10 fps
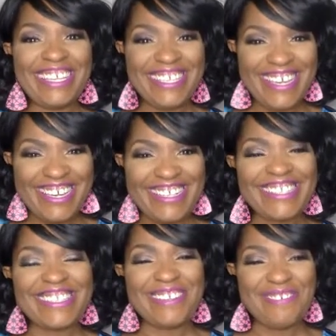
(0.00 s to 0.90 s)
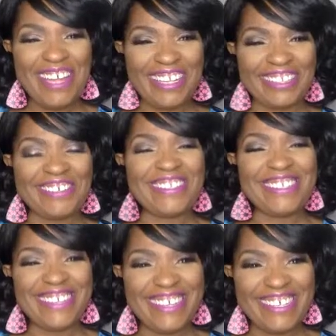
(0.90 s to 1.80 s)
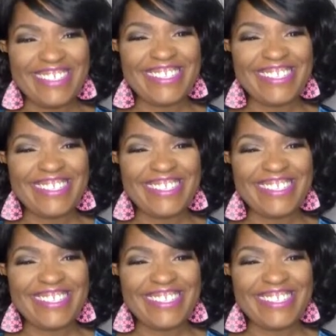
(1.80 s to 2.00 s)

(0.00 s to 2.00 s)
Yes, the Rattlers. Yes.